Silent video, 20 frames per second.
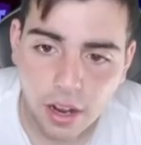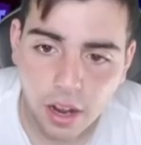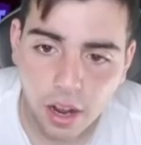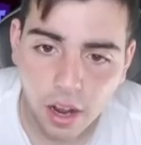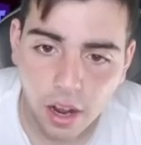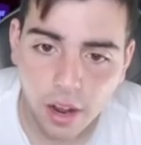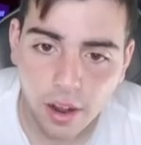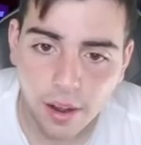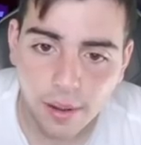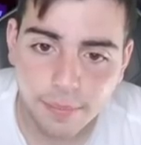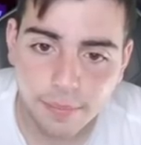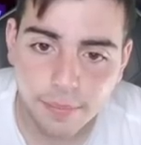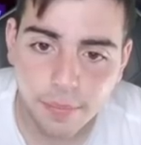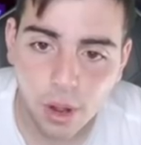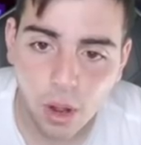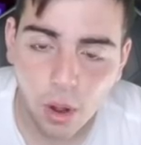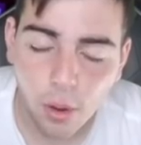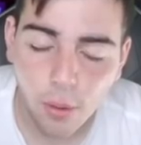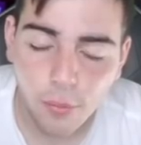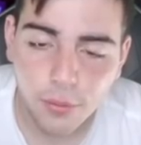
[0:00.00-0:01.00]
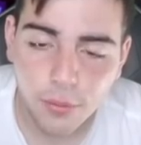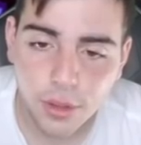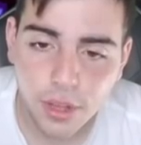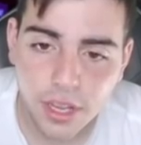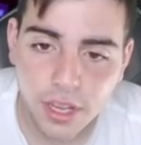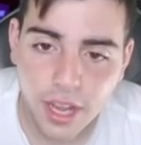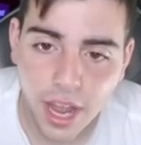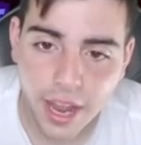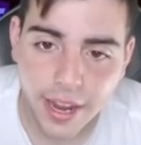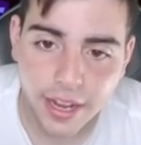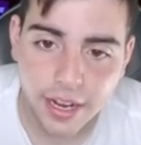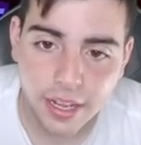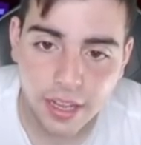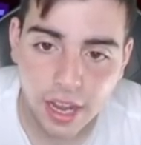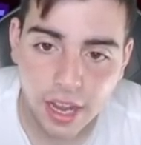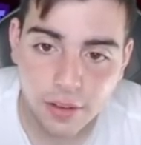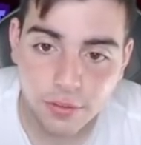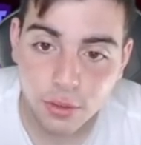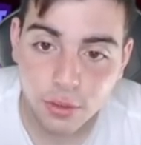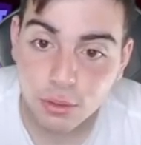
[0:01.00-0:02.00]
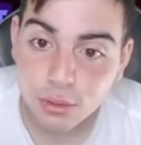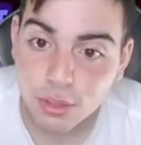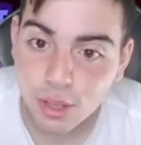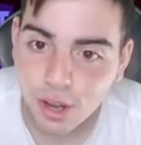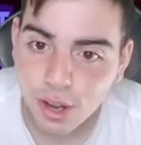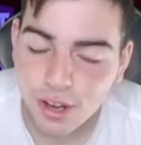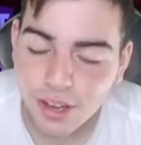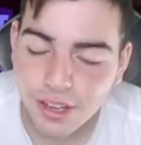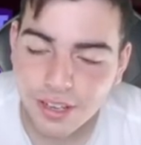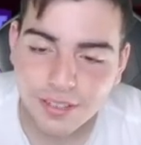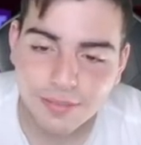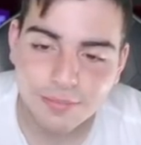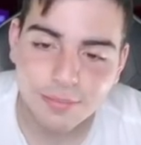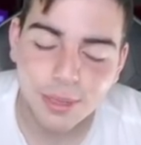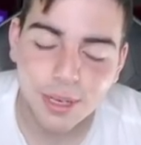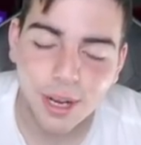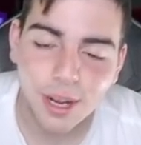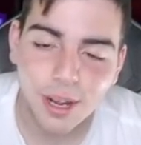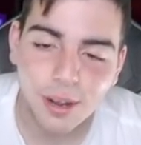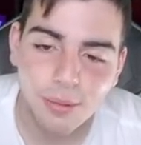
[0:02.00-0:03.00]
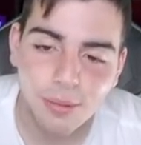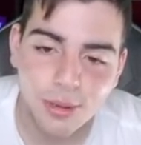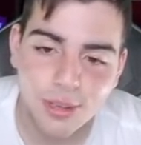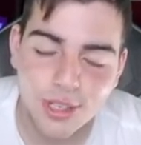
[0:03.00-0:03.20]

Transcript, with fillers: Um, hopefully, I get a lot of views on it, but uh, we'll